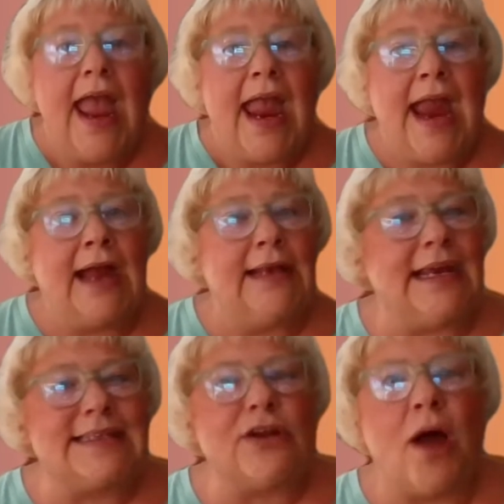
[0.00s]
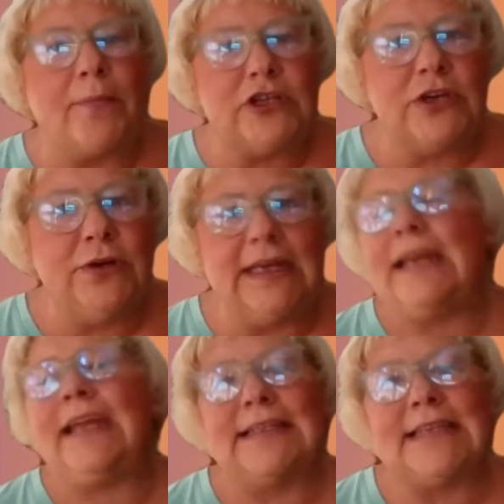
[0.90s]
and it's an opportunity to
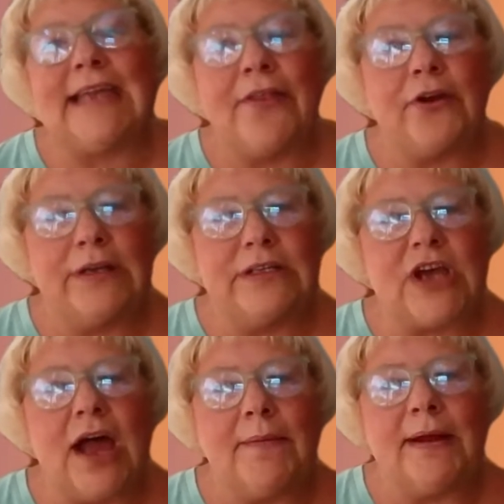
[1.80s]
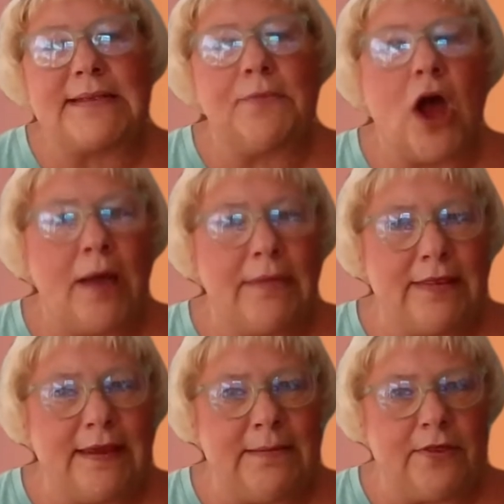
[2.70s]
get together and talk about some common
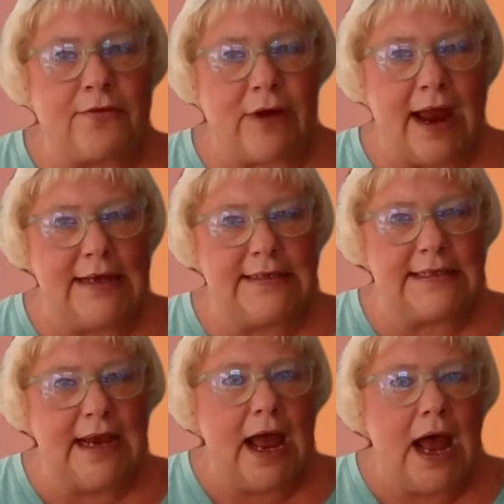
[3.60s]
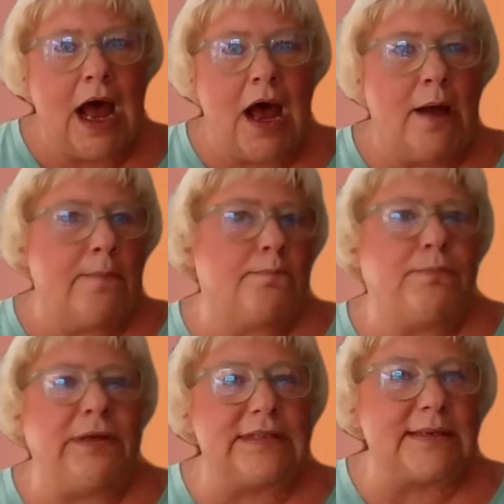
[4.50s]
theme threads,
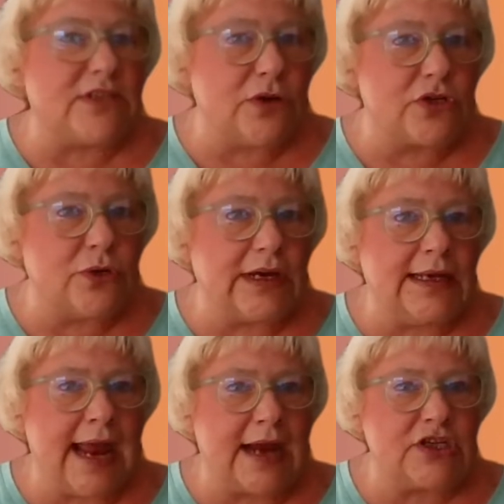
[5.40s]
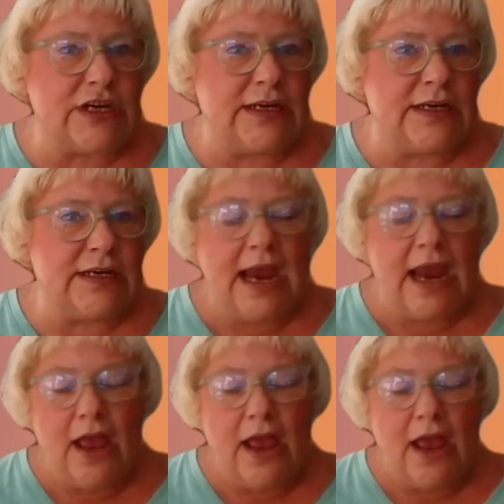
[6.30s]
build some social connections.
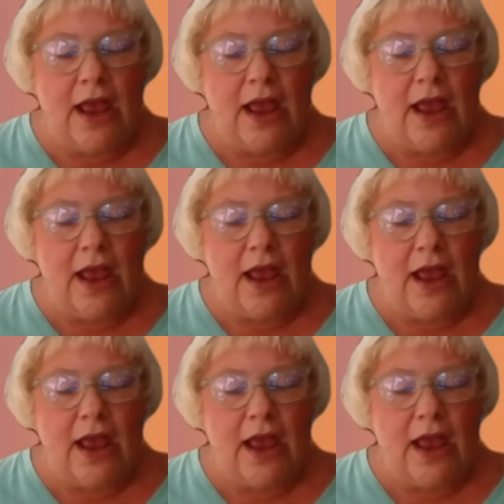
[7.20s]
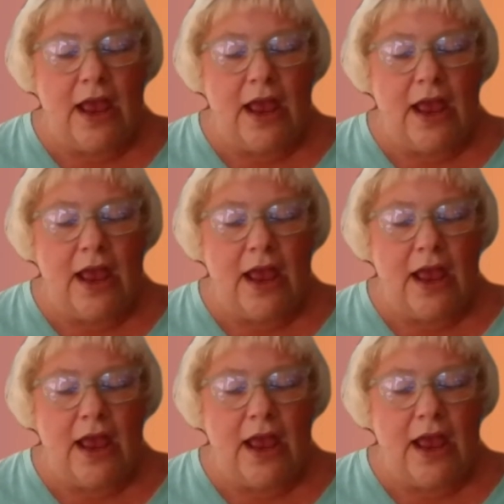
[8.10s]
The first after-school
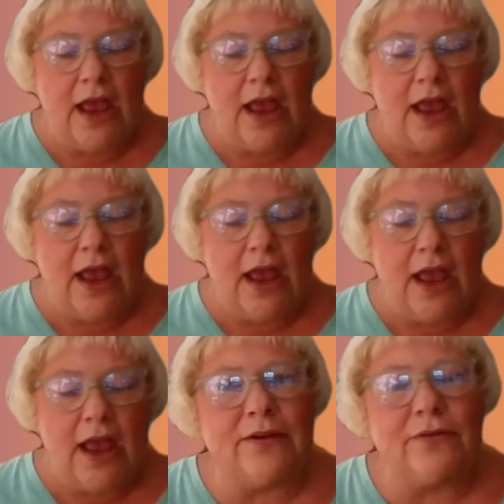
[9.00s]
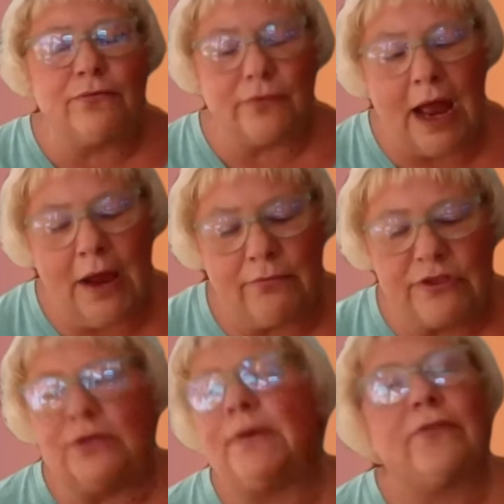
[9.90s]
hangout will be
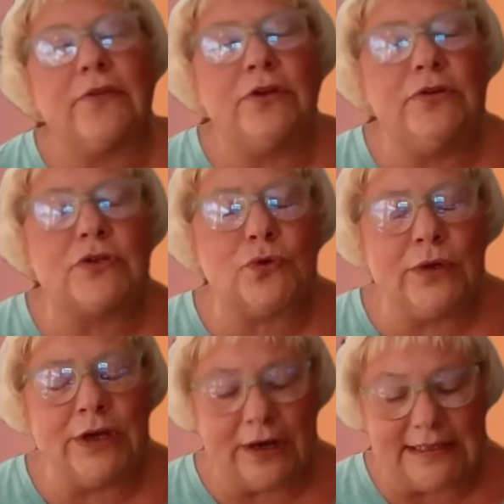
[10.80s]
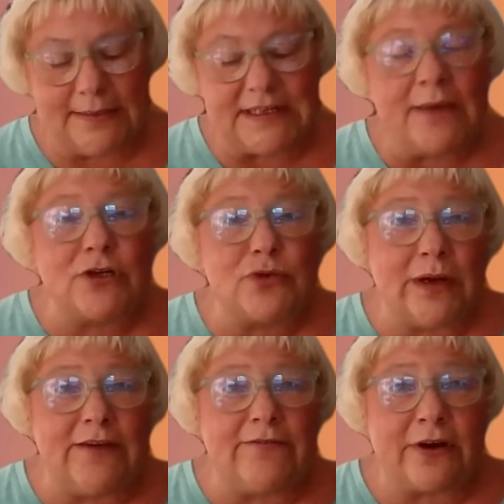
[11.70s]
resuming for the new school year on September
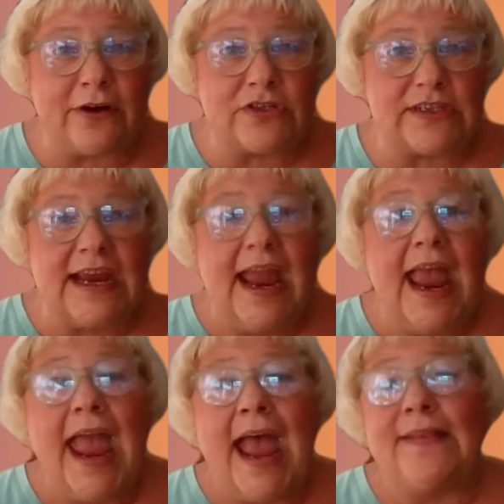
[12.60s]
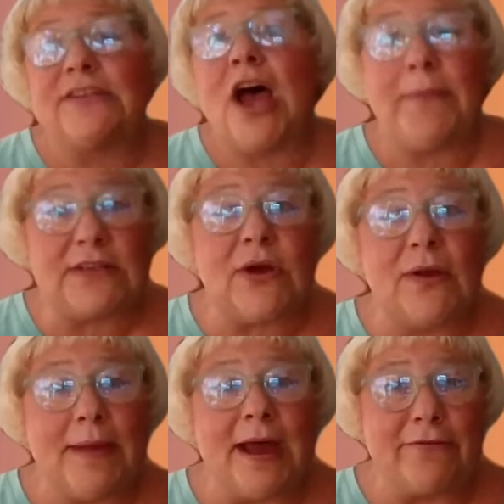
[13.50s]
21st, and the topic's all
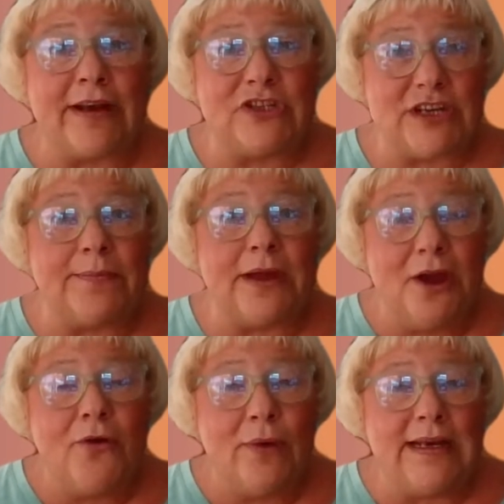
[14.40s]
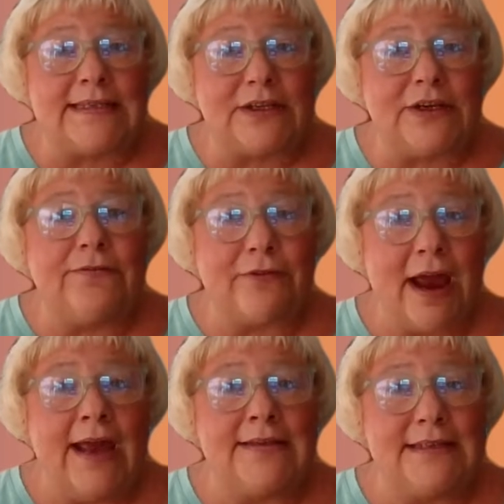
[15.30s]
about friendship. What is a good
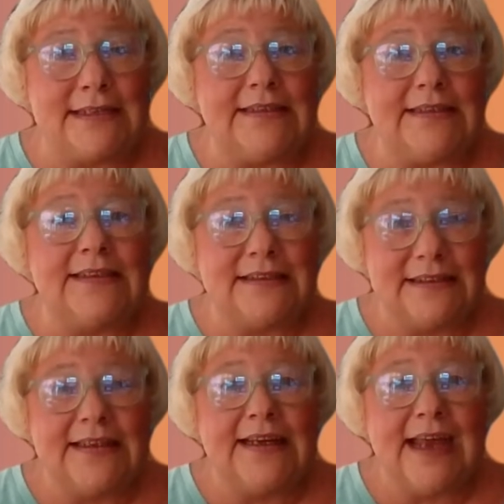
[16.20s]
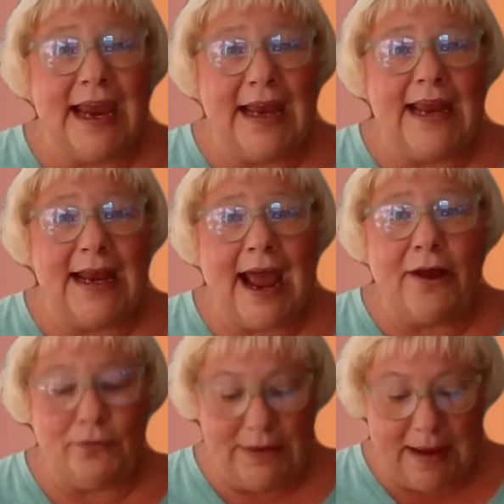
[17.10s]
friend, and how
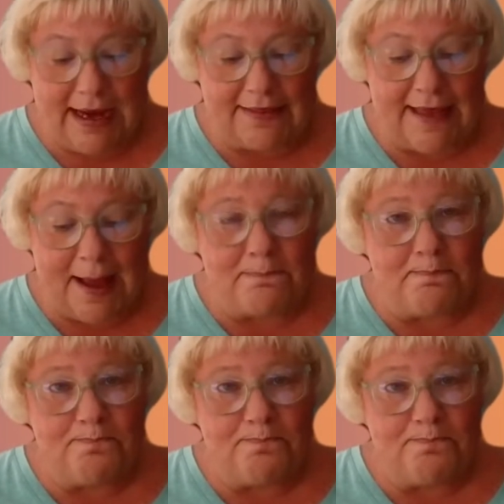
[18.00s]
do we make them?